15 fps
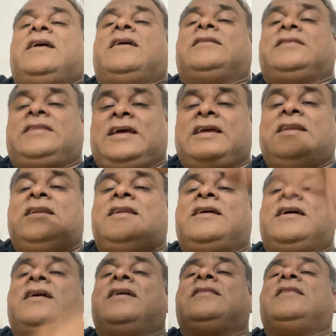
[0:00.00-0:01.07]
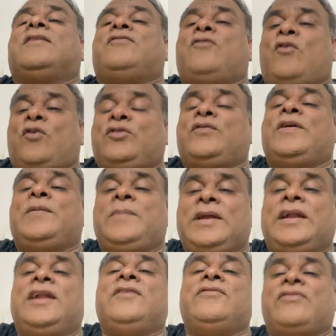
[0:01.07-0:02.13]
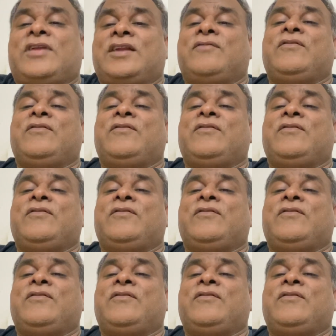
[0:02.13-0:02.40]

then the force will be different.